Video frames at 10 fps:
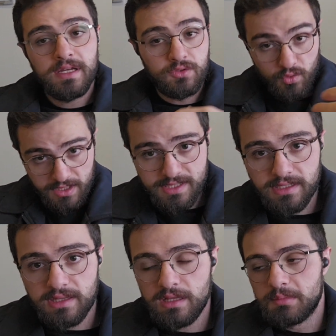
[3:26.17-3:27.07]
It works a
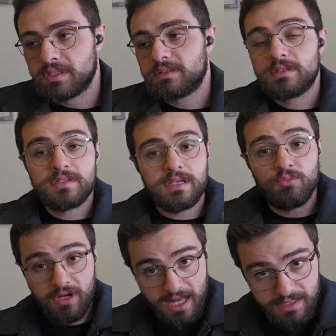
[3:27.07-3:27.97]
little bit.
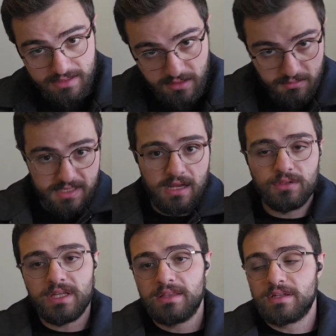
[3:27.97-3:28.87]
Someone else comes
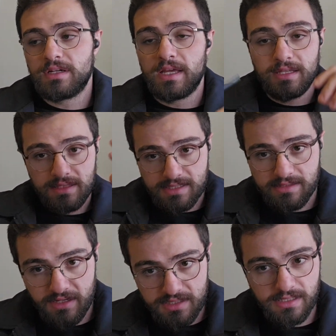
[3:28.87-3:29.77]
out and they're like,
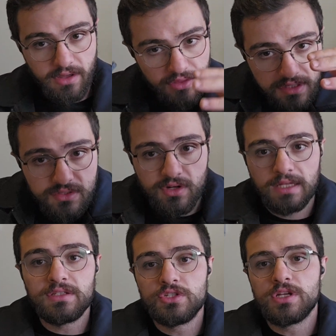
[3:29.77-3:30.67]
there's another
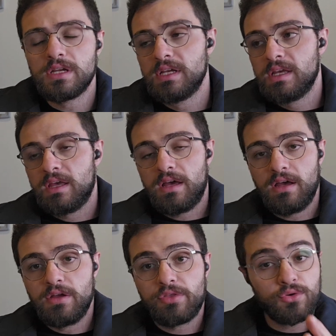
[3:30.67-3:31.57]
strategy
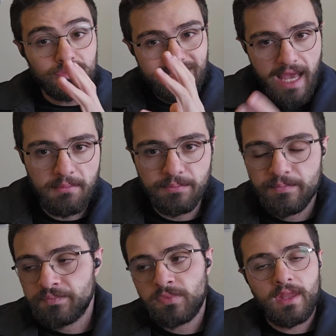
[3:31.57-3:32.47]
through the M,